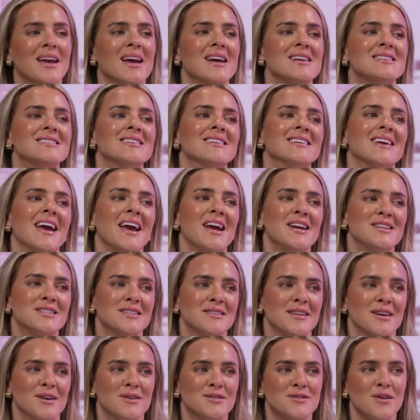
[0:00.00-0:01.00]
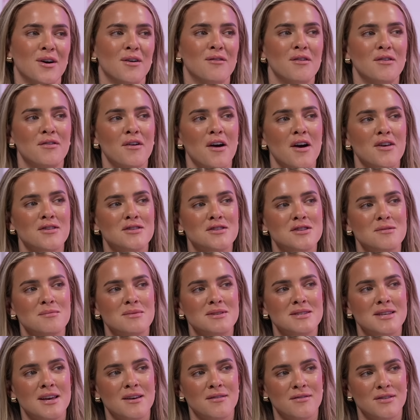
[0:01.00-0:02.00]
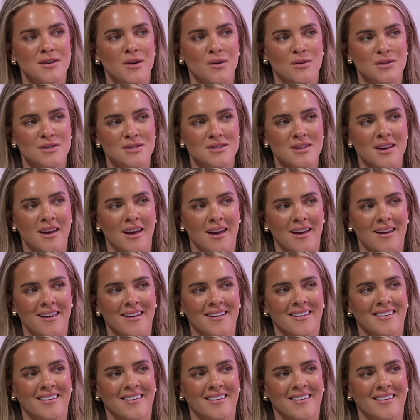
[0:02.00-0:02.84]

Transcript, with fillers: gets engaged and they start referring to them as their fiance?